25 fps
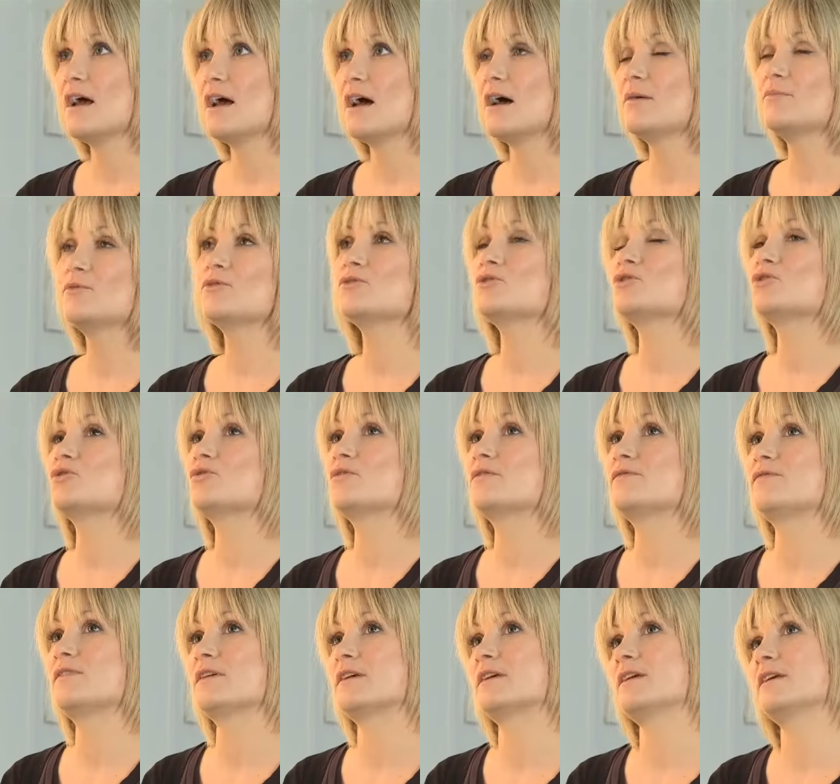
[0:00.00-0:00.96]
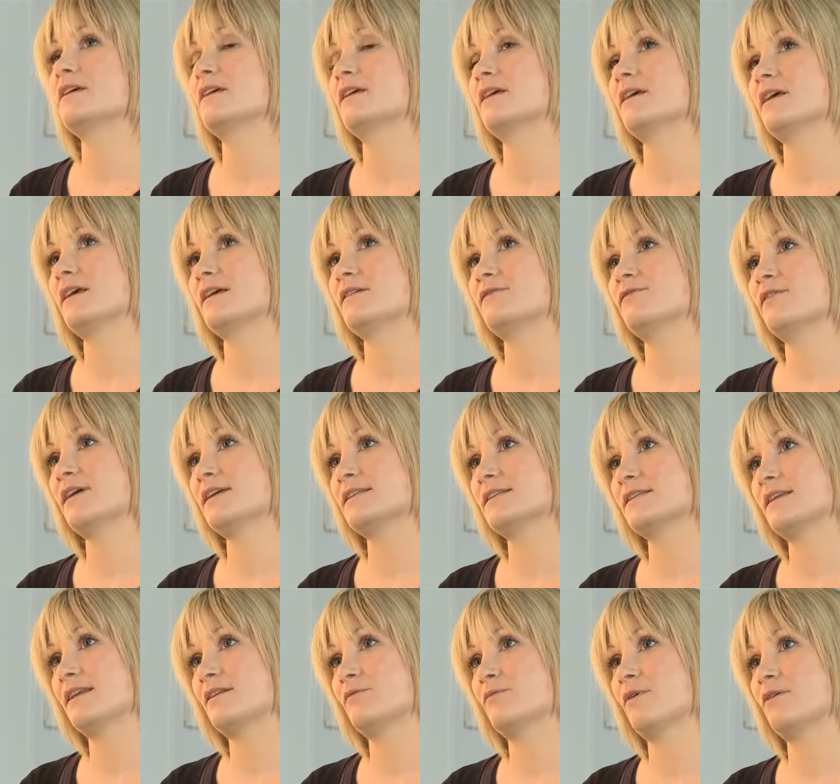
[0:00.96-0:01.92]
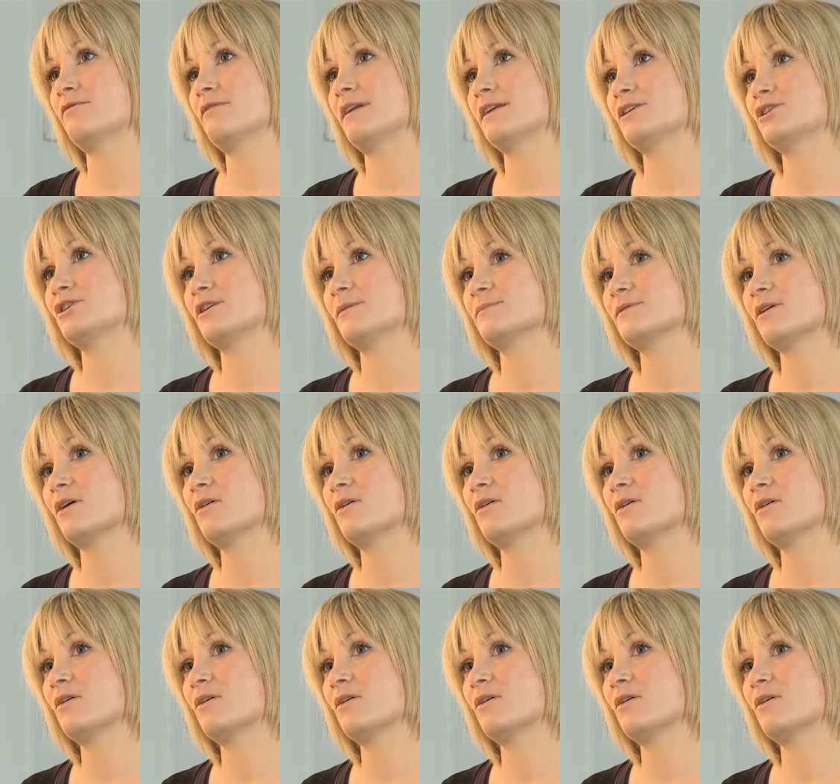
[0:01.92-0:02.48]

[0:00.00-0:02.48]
I'm not sure if it, affected any of my relationships.